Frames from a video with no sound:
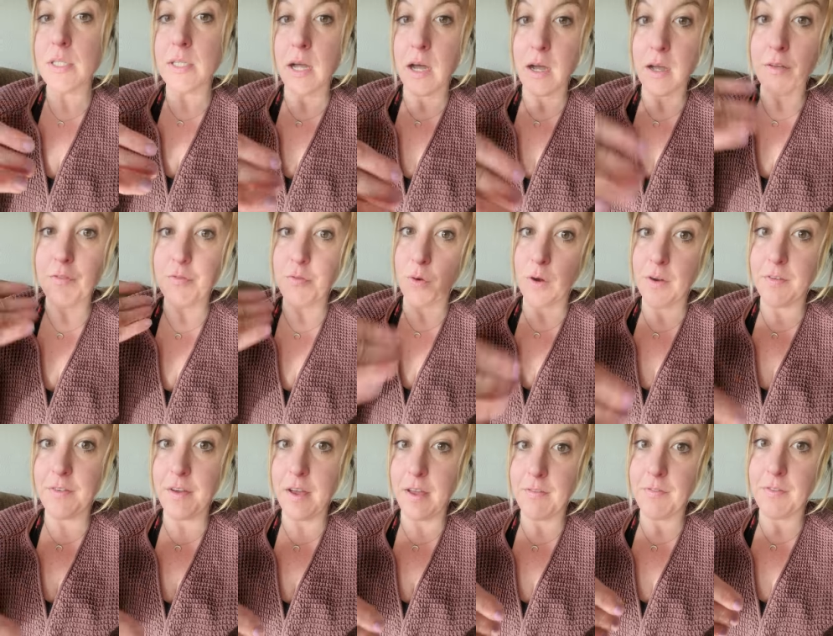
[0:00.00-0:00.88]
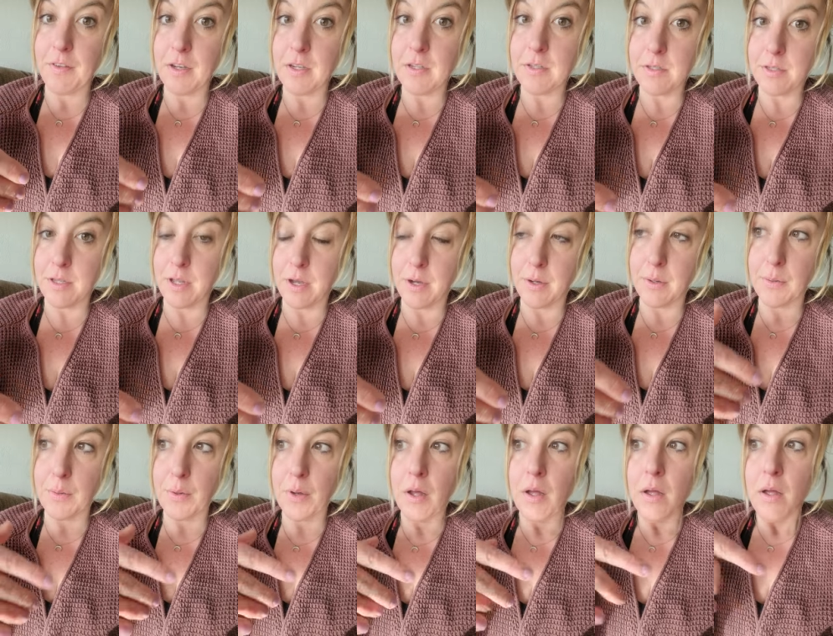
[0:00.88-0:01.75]
stuck 4 or 5 feet of
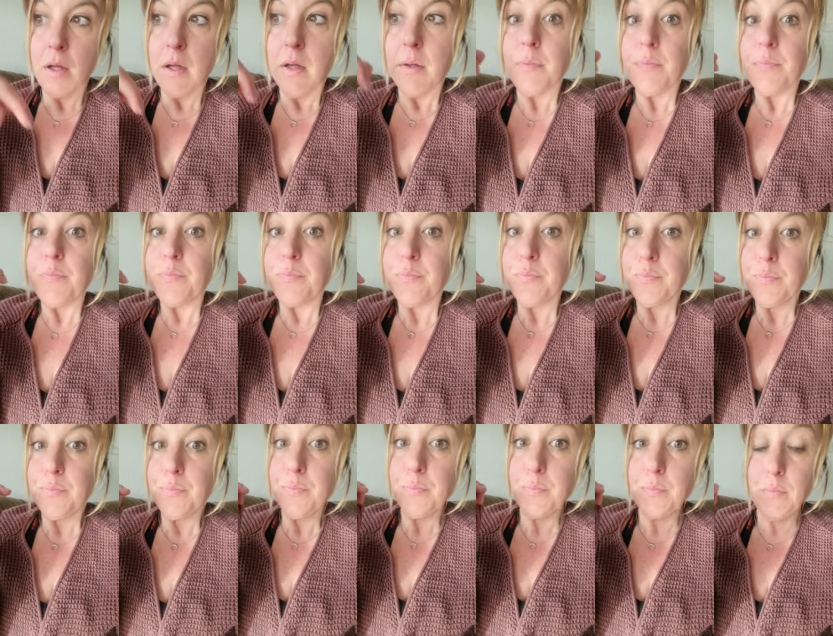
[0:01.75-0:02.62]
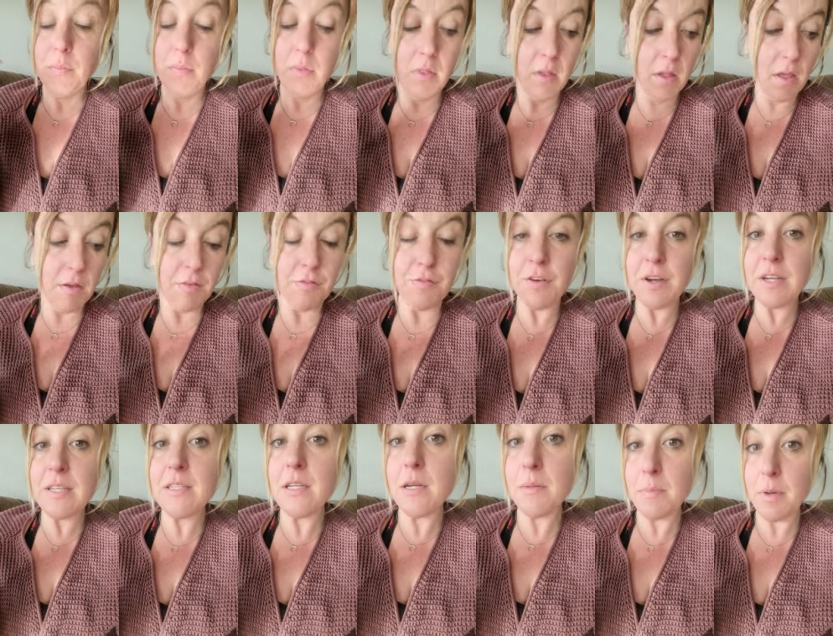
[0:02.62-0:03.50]
snow,
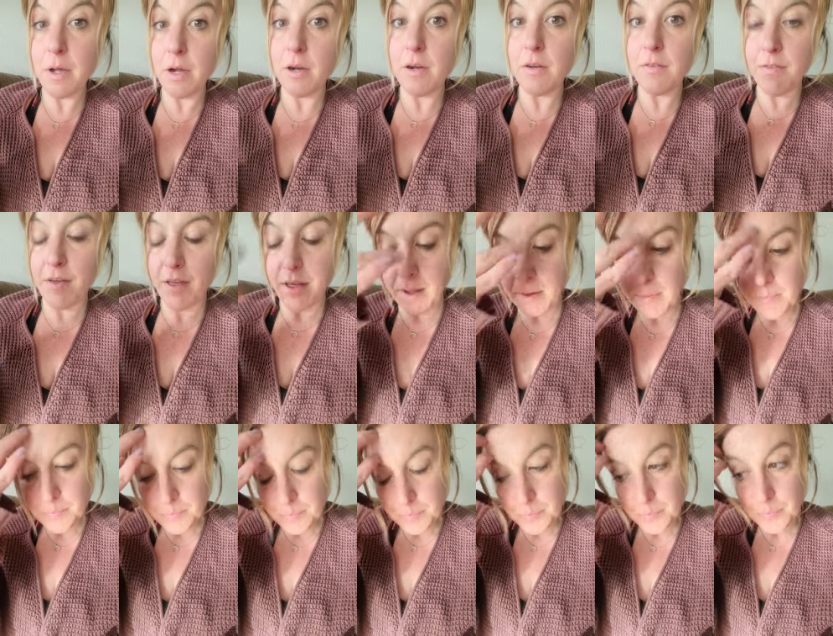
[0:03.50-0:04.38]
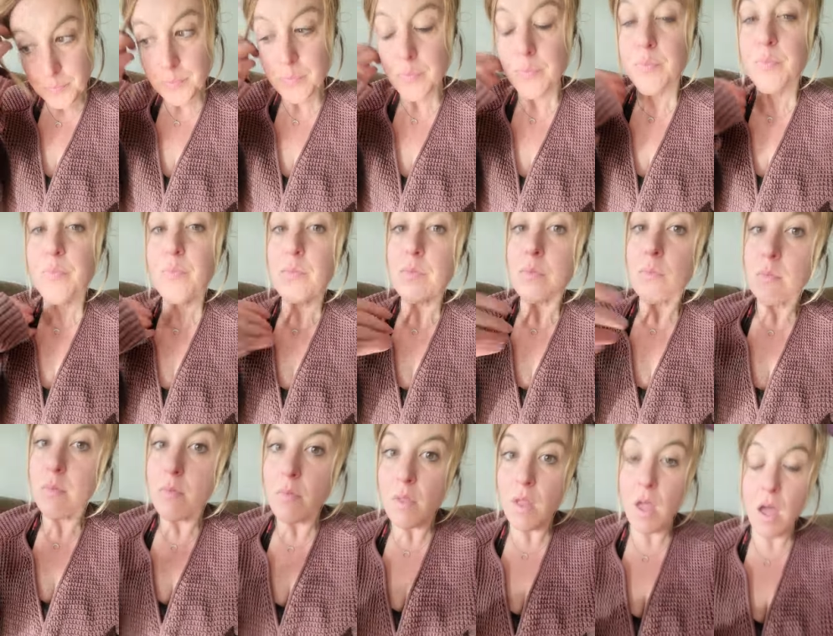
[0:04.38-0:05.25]
freezing in my RV.
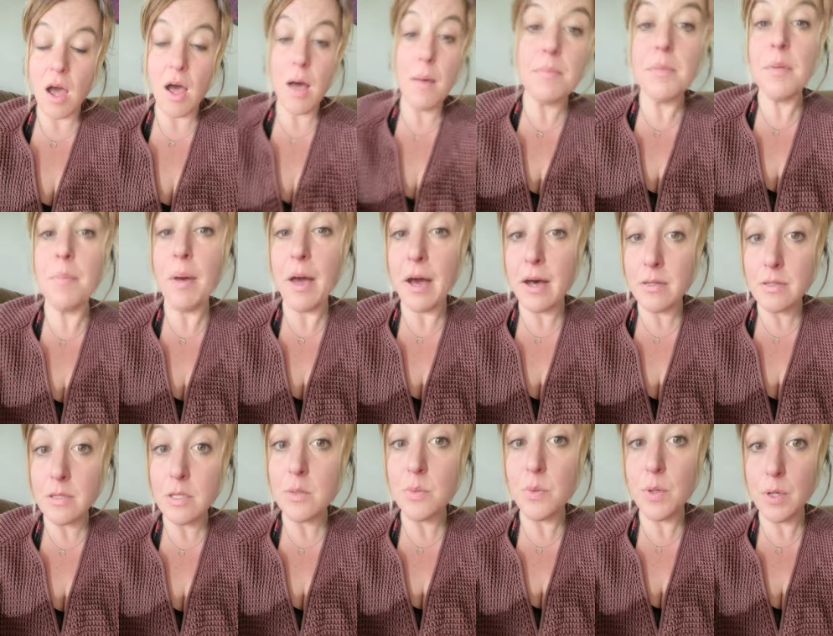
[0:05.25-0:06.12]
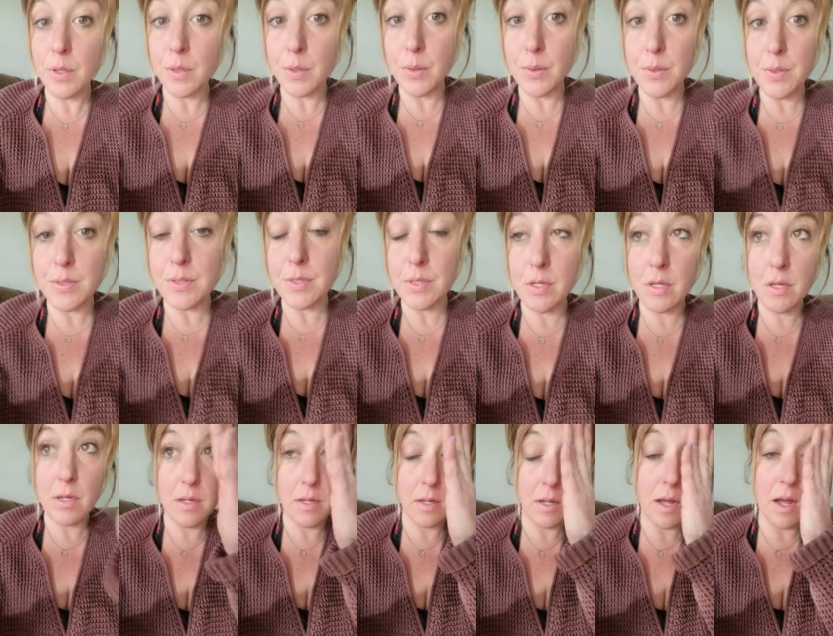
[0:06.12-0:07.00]
The passes were closed.
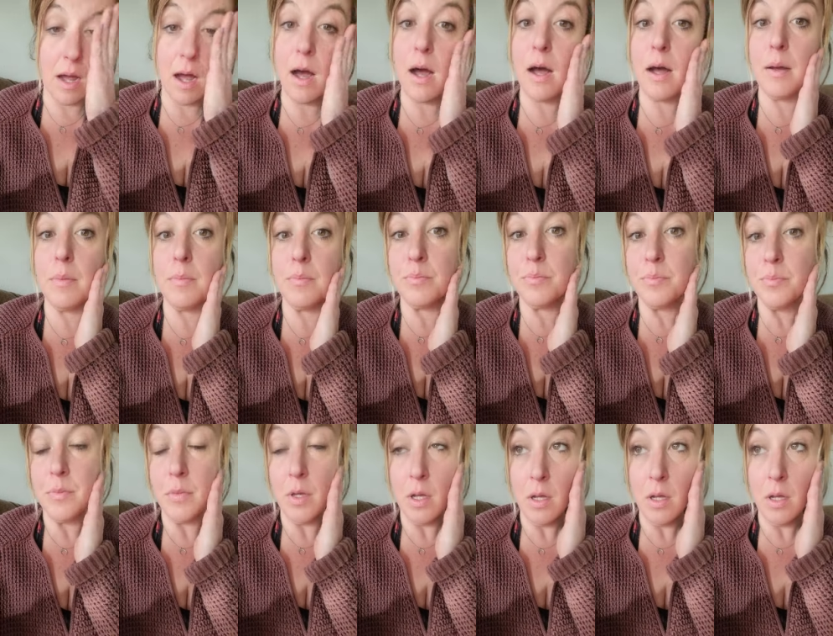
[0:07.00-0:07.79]
There